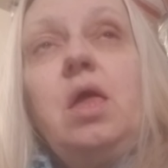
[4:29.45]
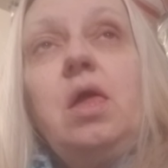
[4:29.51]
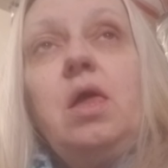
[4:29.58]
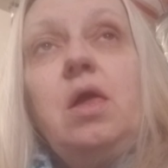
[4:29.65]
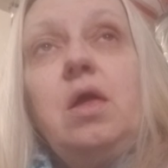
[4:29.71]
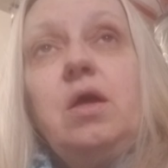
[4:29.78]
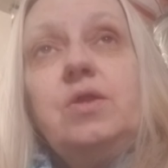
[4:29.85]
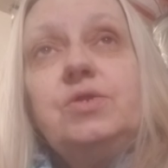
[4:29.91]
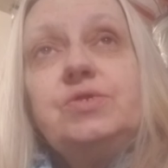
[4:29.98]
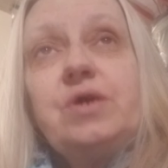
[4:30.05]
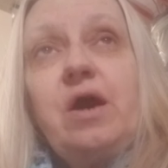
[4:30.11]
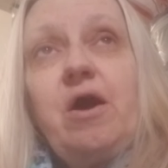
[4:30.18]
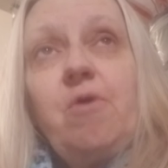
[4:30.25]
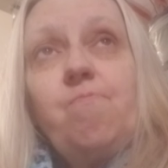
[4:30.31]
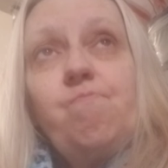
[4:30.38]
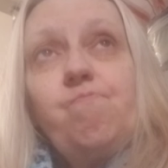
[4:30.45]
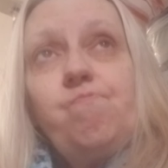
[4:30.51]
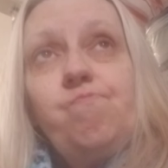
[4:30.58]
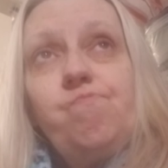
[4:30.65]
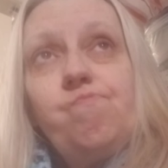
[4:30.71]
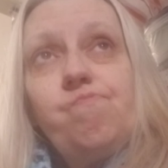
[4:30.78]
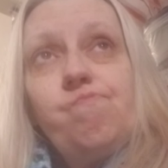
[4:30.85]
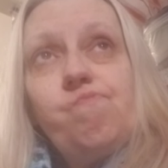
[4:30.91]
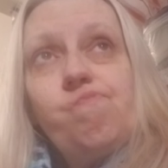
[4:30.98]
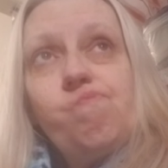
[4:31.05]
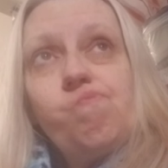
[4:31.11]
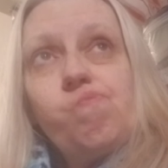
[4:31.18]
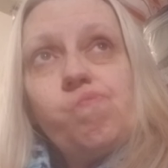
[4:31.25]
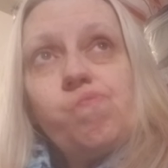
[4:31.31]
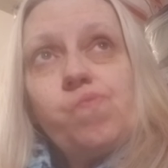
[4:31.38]
And, um,
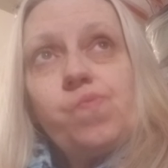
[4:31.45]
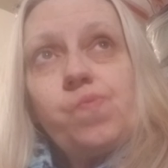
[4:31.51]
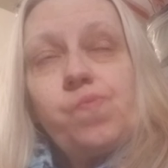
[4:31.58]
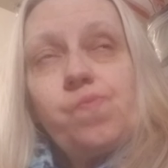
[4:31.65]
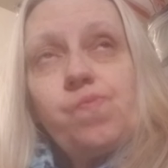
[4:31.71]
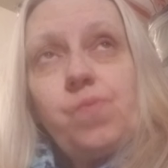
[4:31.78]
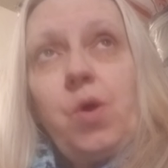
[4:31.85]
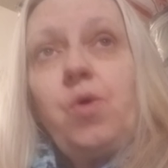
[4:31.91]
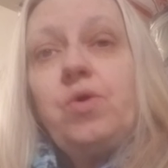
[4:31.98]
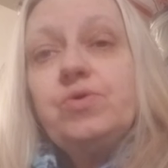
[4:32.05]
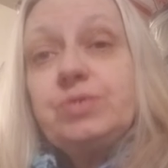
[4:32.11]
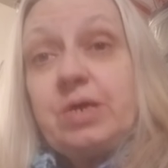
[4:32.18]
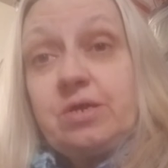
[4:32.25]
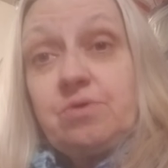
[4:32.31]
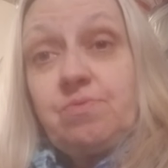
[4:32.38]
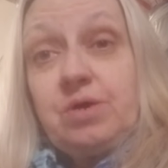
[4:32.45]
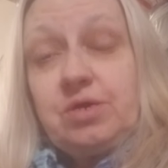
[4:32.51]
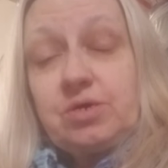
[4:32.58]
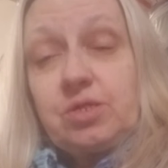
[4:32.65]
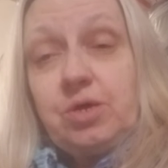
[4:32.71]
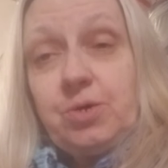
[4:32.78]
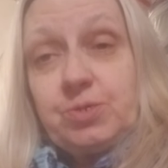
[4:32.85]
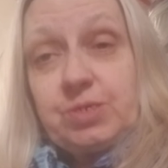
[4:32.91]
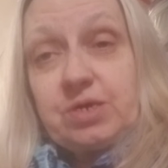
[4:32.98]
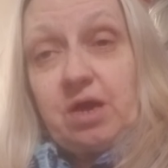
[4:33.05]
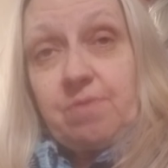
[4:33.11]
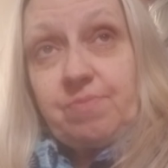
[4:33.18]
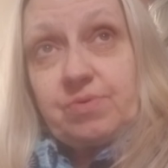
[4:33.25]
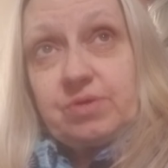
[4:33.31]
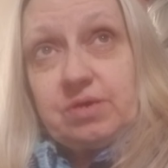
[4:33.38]
oh, it was on our way to closing, I
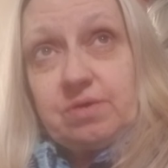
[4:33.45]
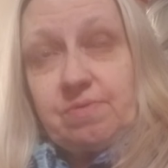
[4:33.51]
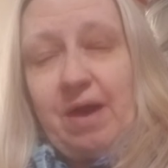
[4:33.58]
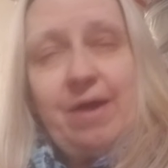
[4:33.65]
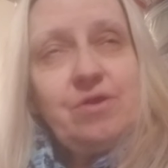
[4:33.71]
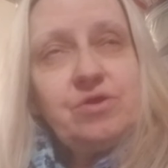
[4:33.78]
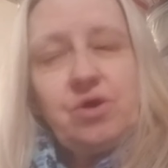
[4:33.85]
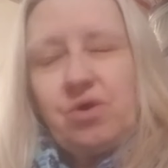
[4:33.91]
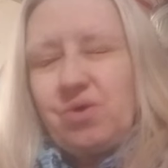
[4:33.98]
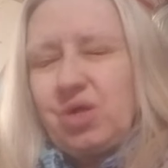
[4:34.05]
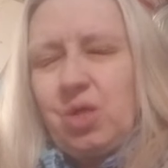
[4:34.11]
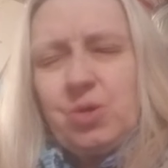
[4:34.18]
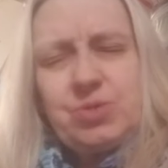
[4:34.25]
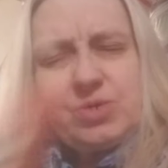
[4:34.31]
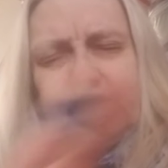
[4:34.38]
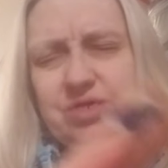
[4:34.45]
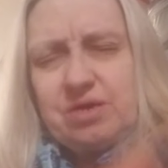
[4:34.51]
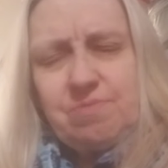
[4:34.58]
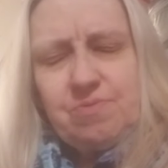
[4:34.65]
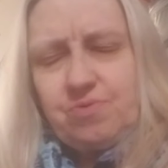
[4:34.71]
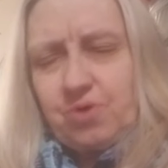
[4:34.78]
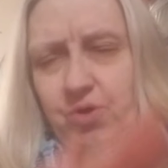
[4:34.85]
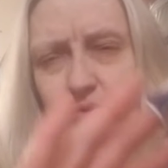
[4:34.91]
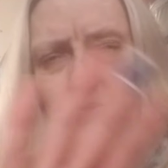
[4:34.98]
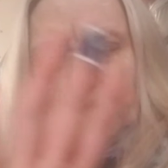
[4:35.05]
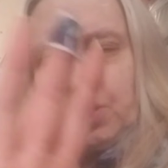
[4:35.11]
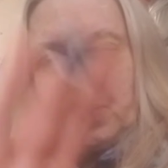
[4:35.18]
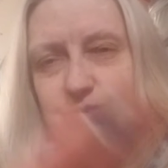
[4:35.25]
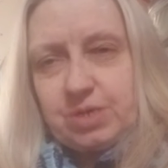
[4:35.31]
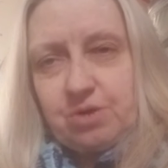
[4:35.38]
believe. I don't know. Closing a day before. Who
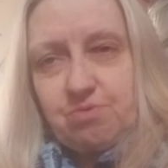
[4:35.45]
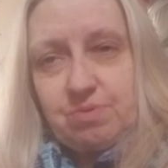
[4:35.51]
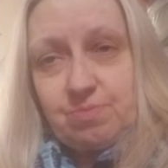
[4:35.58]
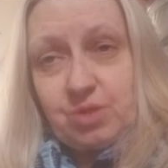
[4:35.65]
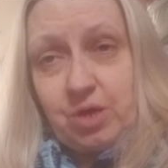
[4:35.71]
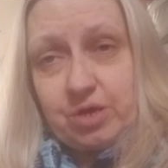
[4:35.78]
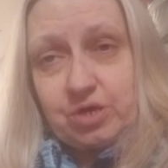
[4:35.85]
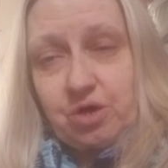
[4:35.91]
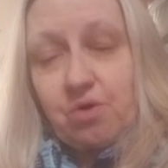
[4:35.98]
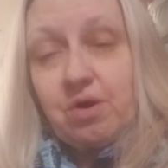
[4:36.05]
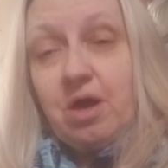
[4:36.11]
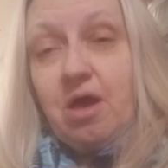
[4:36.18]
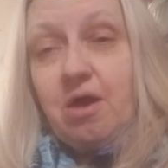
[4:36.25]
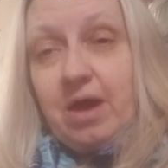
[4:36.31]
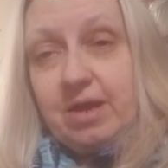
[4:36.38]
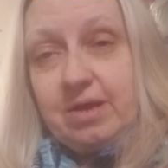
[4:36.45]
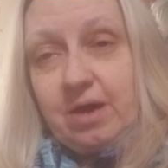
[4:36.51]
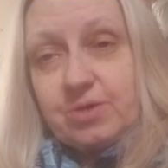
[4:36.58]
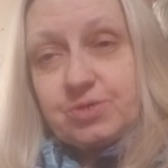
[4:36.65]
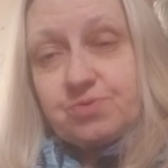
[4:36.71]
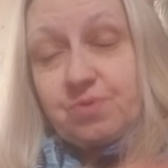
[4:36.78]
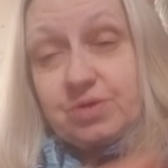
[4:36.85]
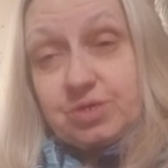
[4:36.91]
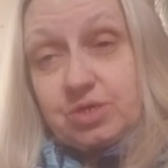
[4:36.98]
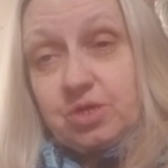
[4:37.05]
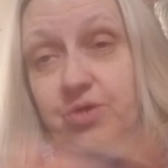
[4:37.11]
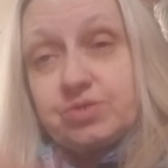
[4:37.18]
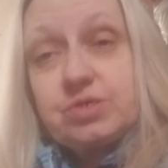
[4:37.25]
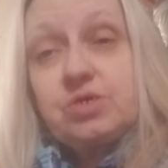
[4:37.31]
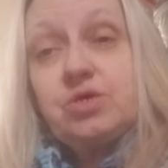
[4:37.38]
knows? I don't remember long ago. Anyhow, so we went to
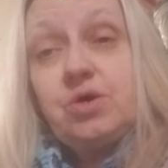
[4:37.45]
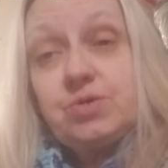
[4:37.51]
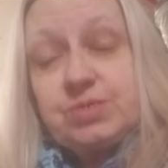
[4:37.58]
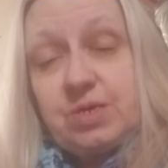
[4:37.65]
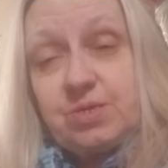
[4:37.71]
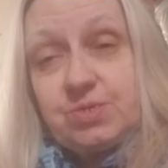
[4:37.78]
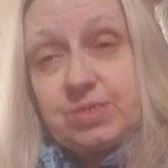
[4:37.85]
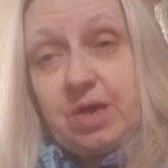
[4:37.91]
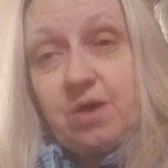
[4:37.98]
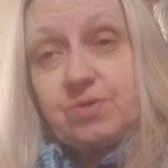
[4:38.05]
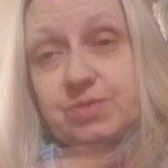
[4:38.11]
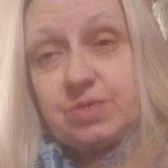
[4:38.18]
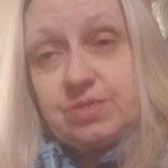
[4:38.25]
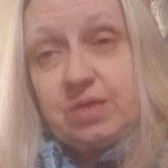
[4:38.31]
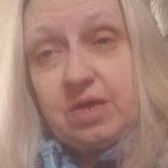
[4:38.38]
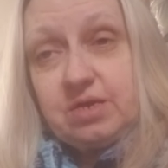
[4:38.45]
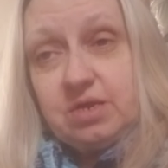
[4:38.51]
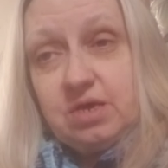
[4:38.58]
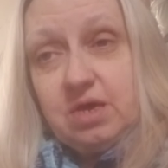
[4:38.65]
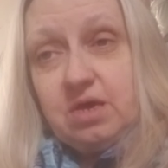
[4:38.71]
closing, closed on this house, and then